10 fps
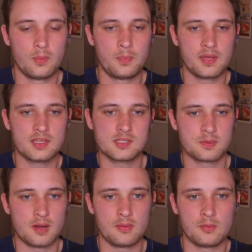biggest
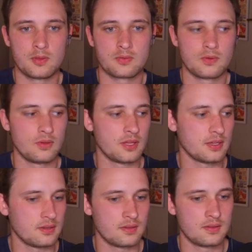problem with rolling